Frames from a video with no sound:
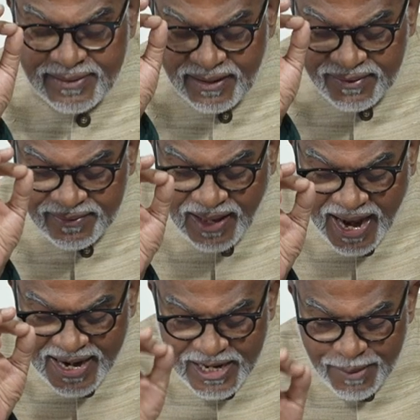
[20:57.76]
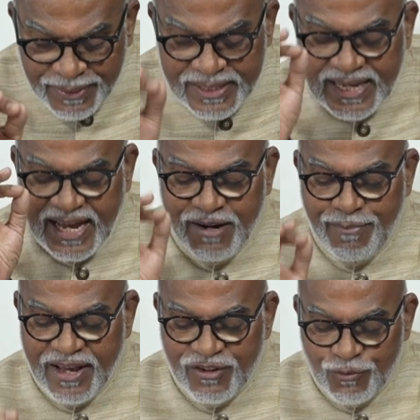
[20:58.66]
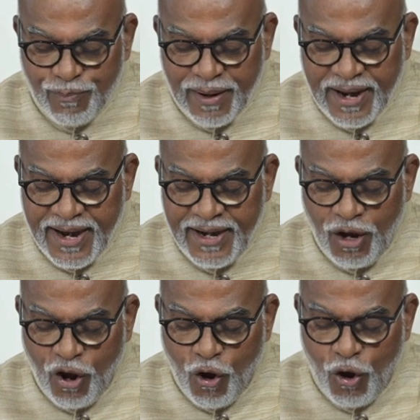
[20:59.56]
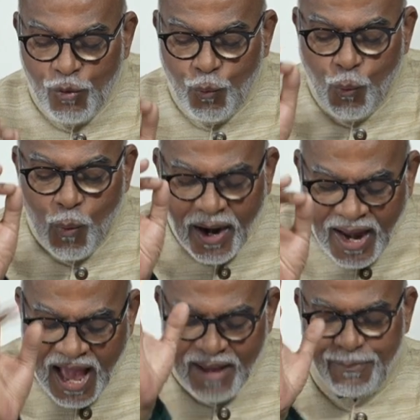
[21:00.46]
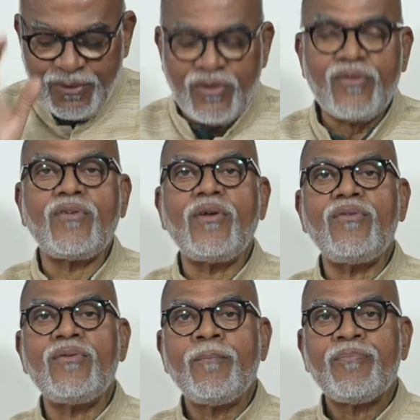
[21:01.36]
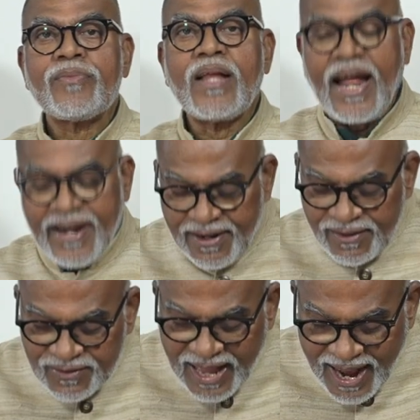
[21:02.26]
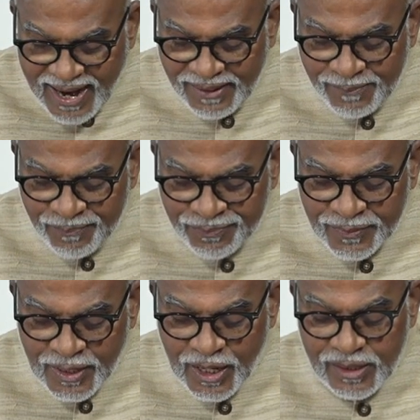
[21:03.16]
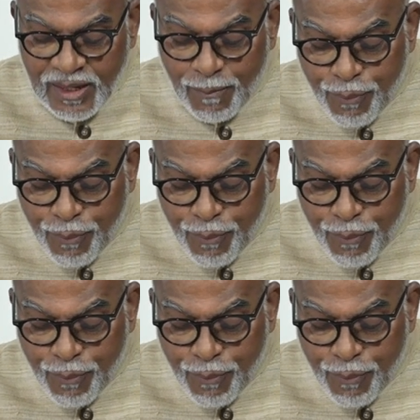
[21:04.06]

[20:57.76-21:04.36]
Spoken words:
This antipathy can be explained on one hypothesis, and it is that the